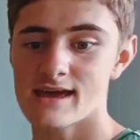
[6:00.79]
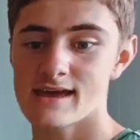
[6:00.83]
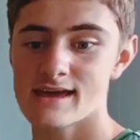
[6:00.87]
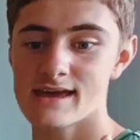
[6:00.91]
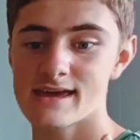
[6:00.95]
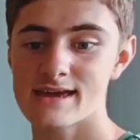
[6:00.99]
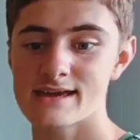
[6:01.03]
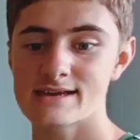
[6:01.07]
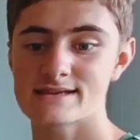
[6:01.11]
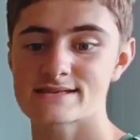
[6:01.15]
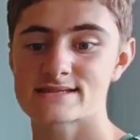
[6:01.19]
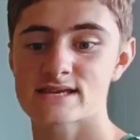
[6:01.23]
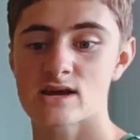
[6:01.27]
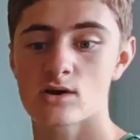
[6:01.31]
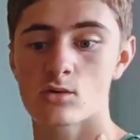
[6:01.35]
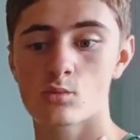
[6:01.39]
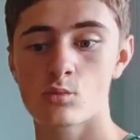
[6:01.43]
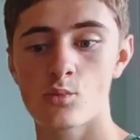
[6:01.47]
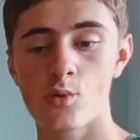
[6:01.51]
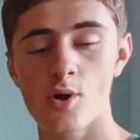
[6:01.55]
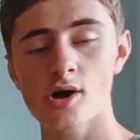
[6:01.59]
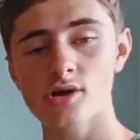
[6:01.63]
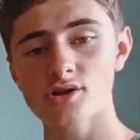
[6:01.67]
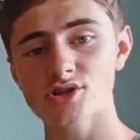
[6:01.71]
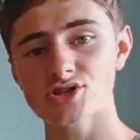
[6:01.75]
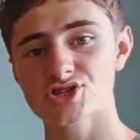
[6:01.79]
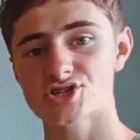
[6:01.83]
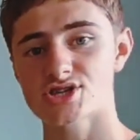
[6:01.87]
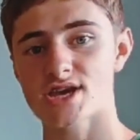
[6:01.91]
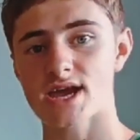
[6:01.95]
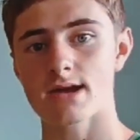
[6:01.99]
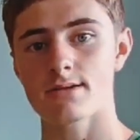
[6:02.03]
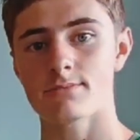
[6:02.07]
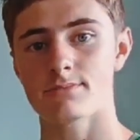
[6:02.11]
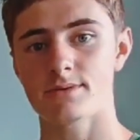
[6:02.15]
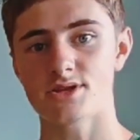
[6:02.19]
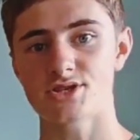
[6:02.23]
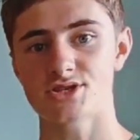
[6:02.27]
his World
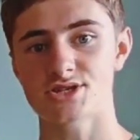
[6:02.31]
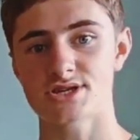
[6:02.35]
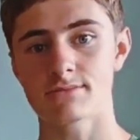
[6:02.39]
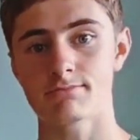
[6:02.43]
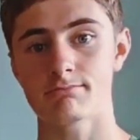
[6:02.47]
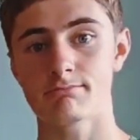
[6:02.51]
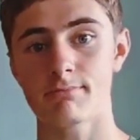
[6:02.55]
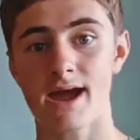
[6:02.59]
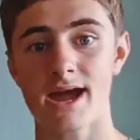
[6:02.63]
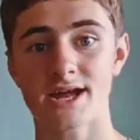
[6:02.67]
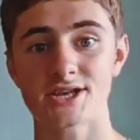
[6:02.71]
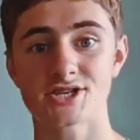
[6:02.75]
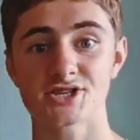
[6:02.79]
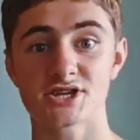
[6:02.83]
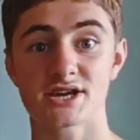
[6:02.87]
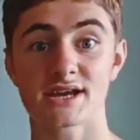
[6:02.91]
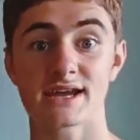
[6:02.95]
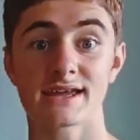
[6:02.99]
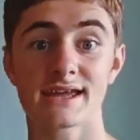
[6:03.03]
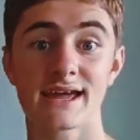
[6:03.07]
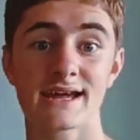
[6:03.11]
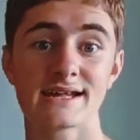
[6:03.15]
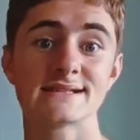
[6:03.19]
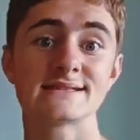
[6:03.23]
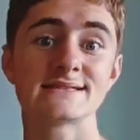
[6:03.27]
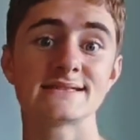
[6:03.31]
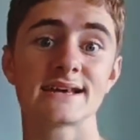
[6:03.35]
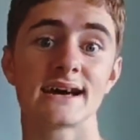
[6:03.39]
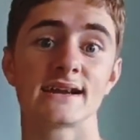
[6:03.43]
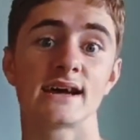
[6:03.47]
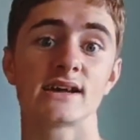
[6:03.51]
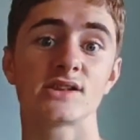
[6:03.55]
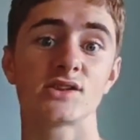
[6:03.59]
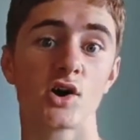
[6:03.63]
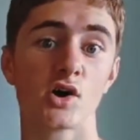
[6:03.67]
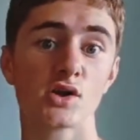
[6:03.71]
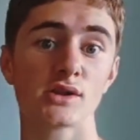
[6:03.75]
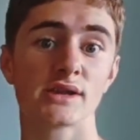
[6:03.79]
Championship match against
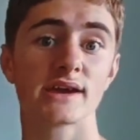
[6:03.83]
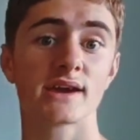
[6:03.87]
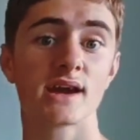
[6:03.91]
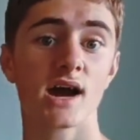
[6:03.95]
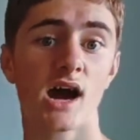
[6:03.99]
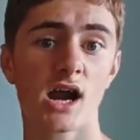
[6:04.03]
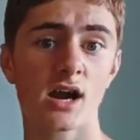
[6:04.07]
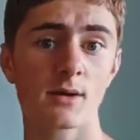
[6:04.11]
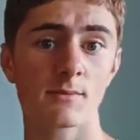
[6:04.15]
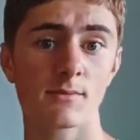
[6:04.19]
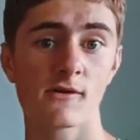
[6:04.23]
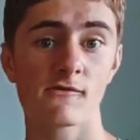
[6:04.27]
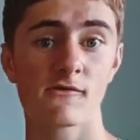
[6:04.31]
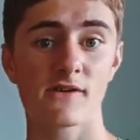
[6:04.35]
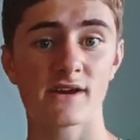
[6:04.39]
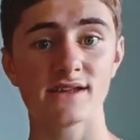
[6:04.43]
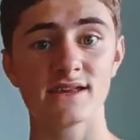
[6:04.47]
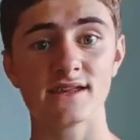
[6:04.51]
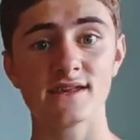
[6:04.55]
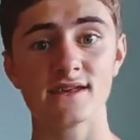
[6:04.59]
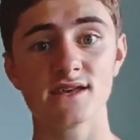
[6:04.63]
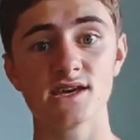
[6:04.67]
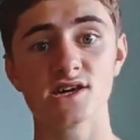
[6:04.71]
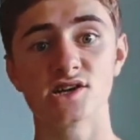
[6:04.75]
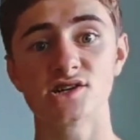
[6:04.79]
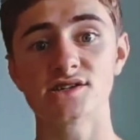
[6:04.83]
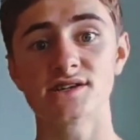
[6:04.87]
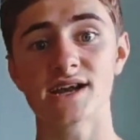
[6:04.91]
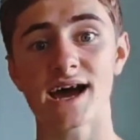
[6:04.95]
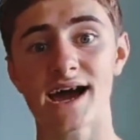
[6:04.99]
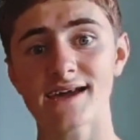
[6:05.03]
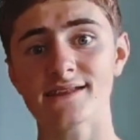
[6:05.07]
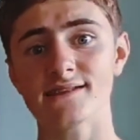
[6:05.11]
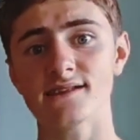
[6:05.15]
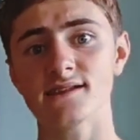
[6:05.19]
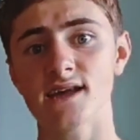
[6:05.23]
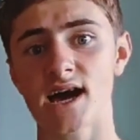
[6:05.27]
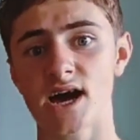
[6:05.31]
Anatoly Karpov in the year
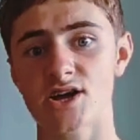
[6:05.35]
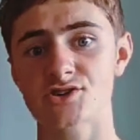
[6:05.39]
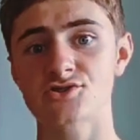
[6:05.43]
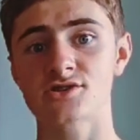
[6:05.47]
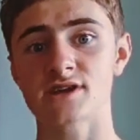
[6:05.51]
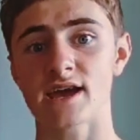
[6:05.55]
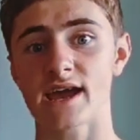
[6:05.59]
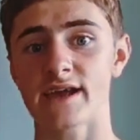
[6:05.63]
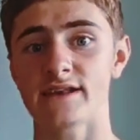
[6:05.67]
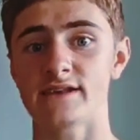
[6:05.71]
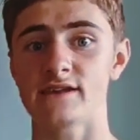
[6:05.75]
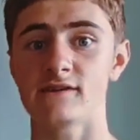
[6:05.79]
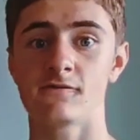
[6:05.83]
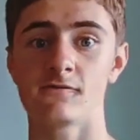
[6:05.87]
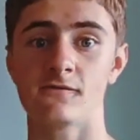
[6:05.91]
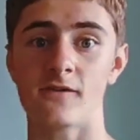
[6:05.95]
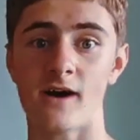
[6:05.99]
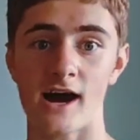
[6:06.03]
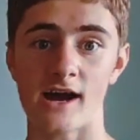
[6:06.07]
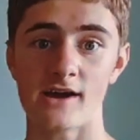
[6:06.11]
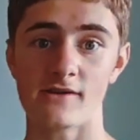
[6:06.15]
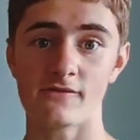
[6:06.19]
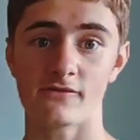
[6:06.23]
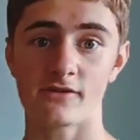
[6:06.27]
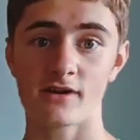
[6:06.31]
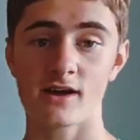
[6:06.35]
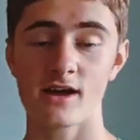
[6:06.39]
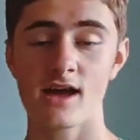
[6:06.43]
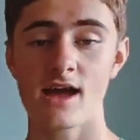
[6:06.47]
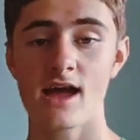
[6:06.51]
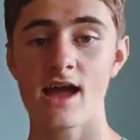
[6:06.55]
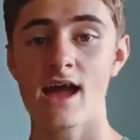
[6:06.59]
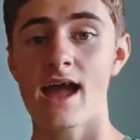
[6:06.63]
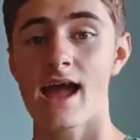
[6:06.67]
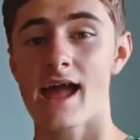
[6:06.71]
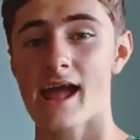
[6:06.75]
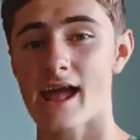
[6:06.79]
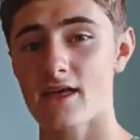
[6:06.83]
1985.
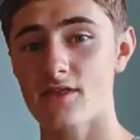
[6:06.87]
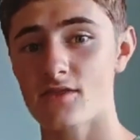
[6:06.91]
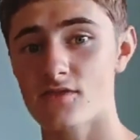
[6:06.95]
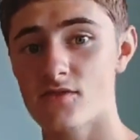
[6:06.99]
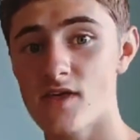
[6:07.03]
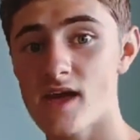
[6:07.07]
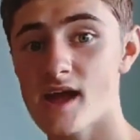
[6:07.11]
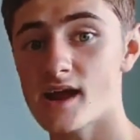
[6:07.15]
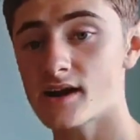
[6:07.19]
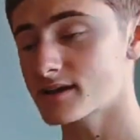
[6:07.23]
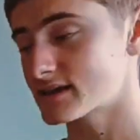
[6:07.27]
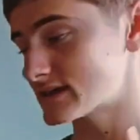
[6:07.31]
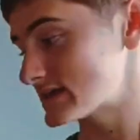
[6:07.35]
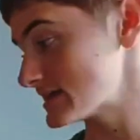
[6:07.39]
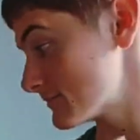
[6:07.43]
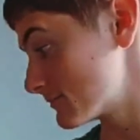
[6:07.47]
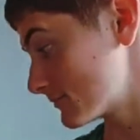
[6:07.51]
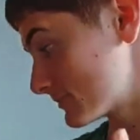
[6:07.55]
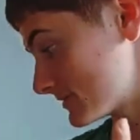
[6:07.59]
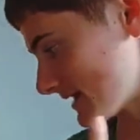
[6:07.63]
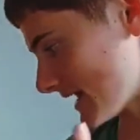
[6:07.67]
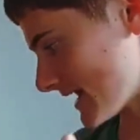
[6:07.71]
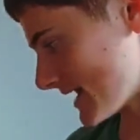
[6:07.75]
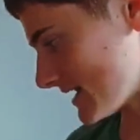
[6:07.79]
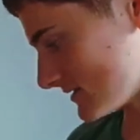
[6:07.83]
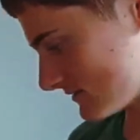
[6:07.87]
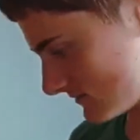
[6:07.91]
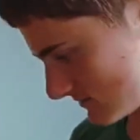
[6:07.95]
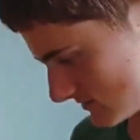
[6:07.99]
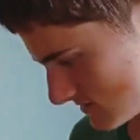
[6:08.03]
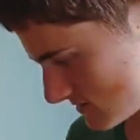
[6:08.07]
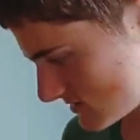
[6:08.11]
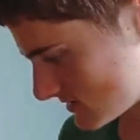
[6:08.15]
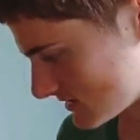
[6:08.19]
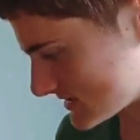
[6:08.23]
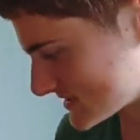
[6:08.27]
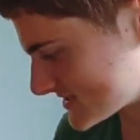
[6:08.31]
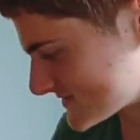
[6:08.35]
And there he played
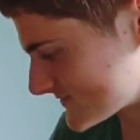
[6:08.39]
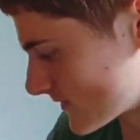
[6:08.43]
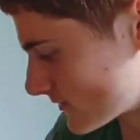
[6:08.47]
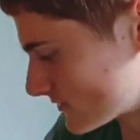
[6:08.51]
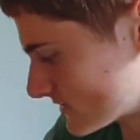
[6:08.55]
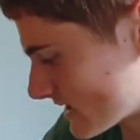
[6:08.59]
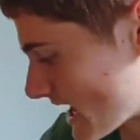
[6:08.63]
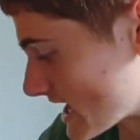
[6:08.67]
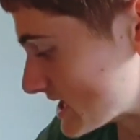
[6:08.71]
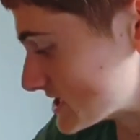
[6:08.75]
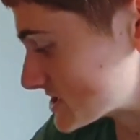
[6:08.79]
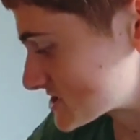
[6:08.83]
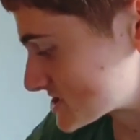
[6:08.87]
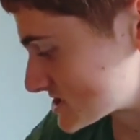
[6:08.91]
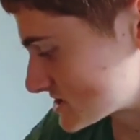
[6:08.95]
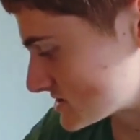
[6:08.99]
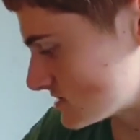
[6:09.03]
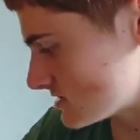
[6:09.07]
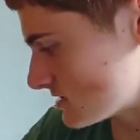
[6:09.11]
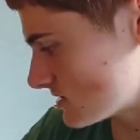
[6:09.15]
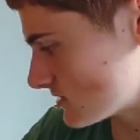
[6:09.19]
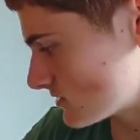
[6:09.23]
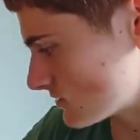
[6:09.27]
his variation,